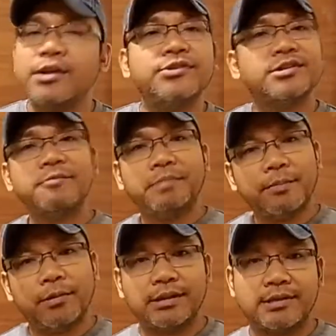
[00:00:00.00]
To some
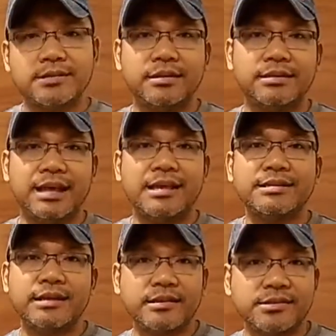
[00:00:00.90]
people that's good
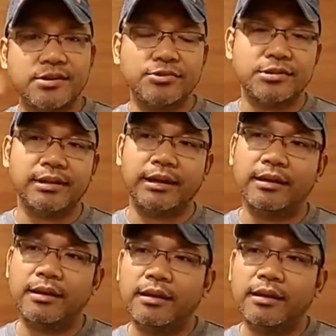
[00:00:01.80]
dancing and socially.